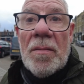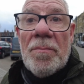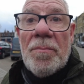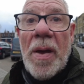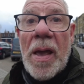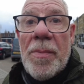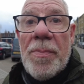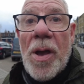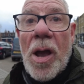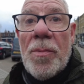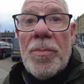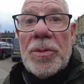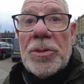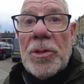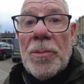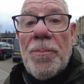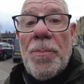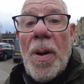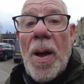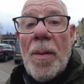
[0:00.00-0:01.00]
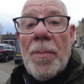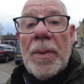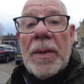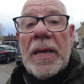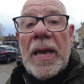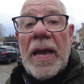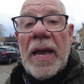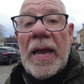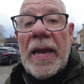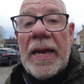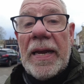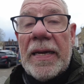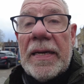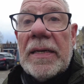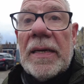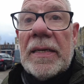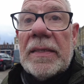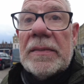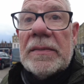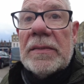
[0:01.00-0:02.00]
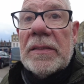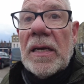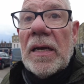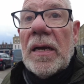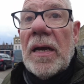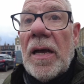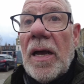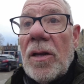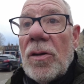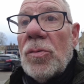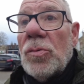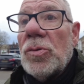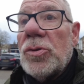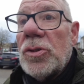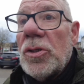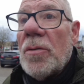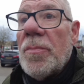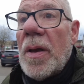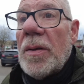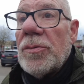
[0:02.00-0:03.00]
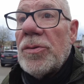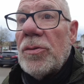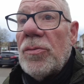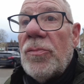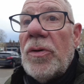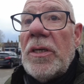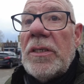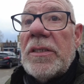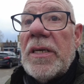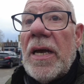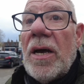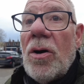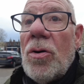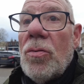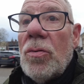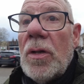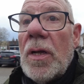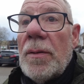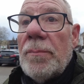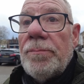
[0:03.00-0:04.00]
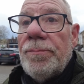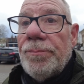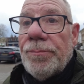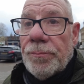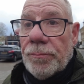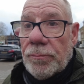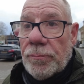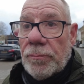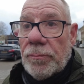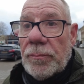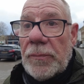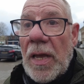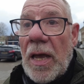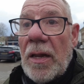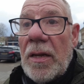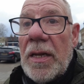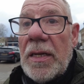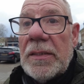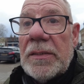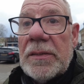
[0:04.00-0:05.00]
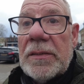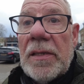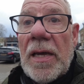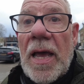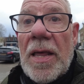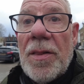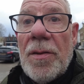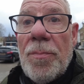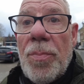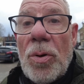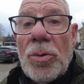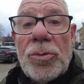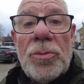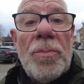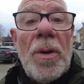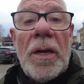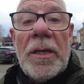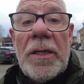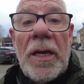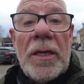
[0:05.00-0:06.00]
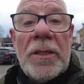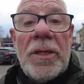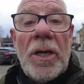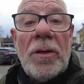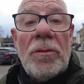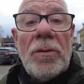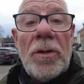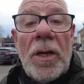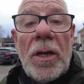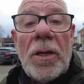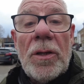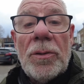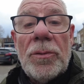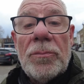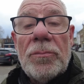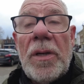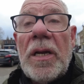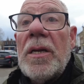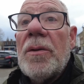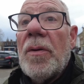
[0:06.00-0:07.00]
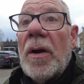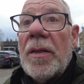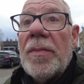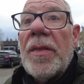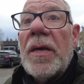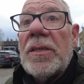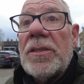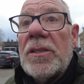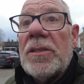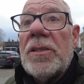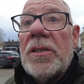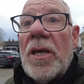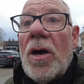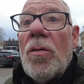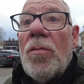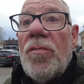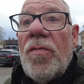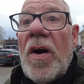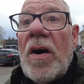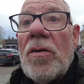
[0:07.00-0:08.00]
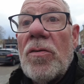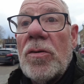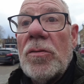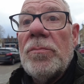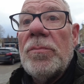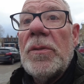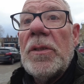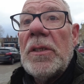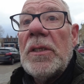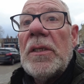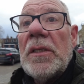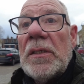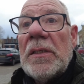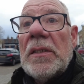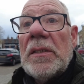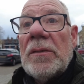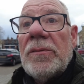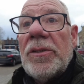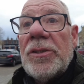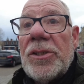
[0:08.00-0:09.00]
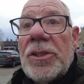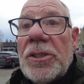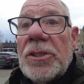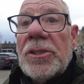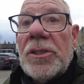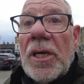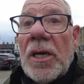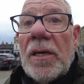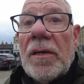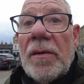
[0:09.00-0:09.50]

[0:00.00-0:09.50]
maybe open as a pub again, and also maybe some retail outlets at the bottom. I don't know. Anyway, this is the old Falcon, which is